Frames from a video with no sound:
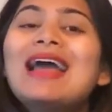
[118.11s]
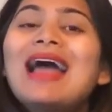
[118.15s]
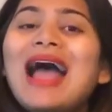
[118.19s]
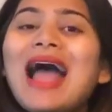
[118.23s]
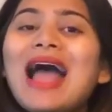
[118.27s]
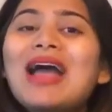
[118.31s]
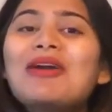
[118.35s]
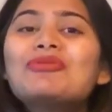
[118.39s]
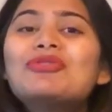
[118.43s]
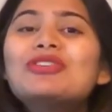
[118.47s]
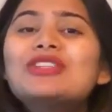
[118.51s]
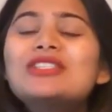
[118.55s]

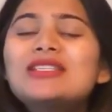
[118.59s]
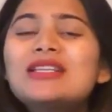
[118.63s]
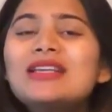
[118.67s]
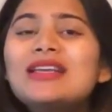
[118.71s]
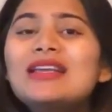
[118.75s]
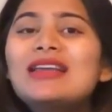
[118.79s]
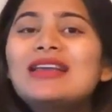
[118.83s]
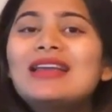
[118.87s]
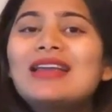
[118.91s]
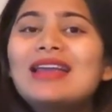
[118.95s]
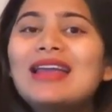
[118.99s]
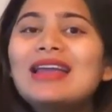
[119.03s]
I would say
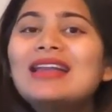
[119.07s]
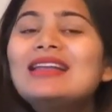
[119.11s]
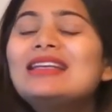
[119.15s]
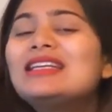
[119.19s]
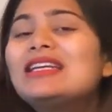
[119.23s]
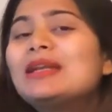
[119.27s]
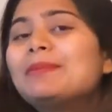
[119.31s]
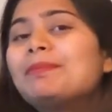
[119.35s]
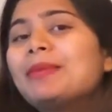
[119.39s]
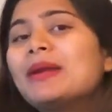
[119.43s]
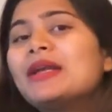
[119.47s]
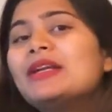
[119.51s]
it
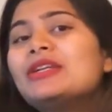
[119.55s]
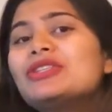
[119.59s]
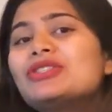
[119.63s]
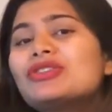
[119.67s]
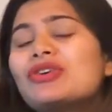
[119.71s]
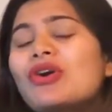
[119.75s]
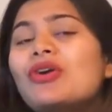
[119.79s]
depends